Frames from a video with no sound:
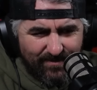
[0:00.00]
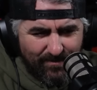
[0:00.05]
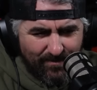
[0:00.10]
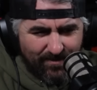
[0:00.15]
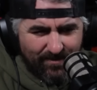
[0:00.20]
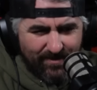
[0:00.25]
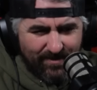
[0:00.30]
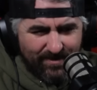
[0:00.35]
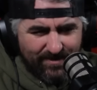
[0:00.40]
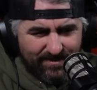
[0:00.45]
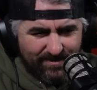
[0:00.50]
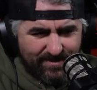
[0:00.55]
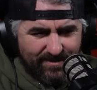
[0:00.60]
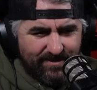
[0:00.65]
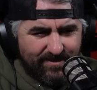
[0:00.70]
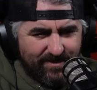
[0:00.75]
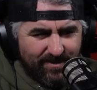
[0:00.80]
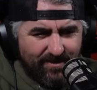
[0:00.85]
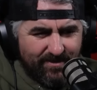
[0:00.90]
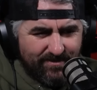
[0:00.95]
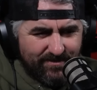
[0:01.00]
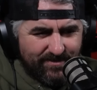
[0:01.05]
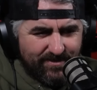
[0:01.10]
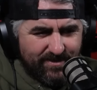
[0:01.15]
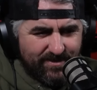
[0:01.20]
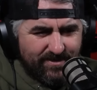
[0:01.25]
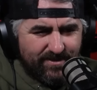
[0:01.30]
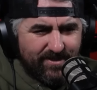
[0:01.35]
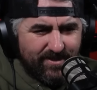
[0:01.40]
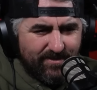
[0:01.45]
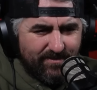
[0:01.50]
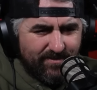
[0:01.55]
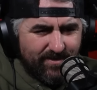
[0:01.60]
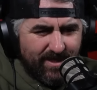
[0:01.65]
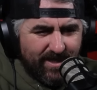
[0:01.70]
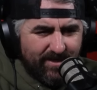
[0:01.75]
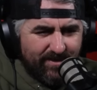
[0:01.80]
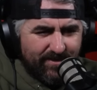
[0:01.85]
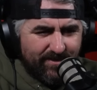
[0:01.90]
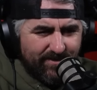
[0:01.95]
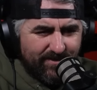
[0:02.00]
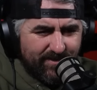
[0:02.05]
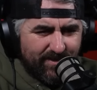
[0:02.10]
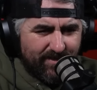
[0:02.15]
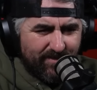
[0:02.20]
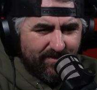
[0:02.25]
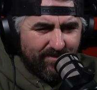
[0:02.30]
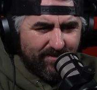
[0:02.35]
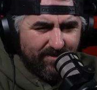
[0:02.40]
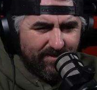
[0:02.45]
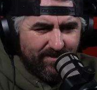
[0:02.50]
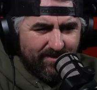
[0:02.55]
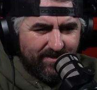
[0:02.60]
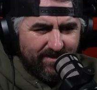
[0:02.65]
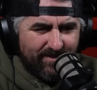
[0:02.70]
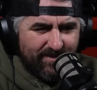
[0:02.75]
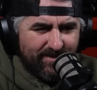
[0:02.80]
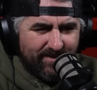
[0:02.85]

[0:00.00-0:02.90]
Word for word: or his guitar is just tuned down in general.